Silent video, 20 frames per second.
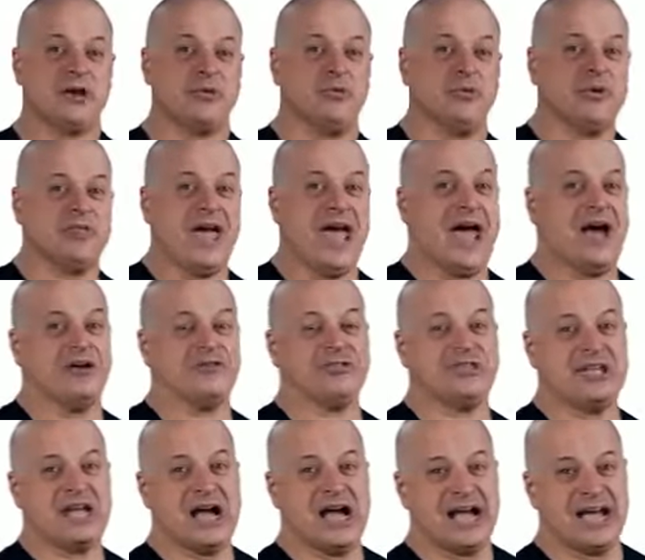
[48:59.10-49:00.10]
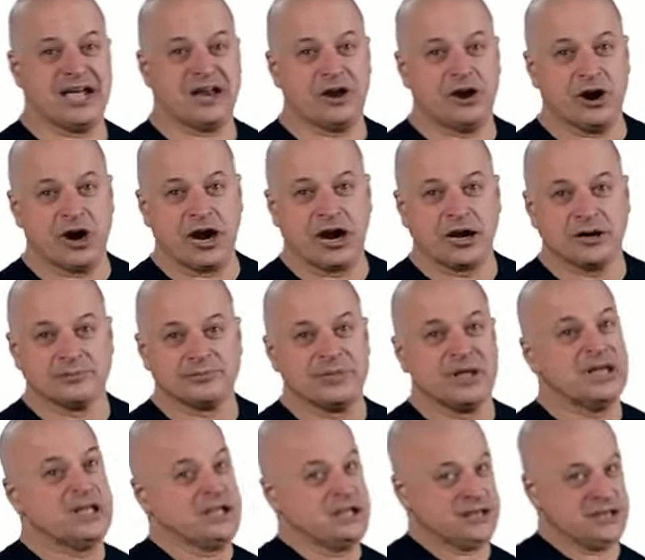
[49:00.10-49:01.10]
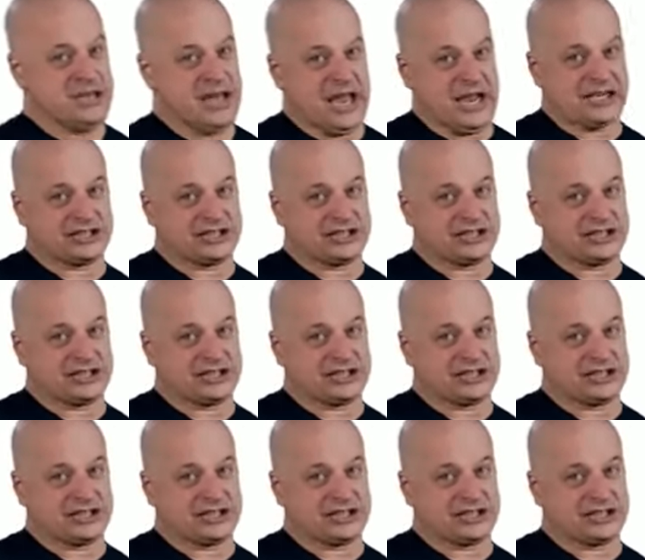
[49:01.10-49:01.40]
without the INR. Next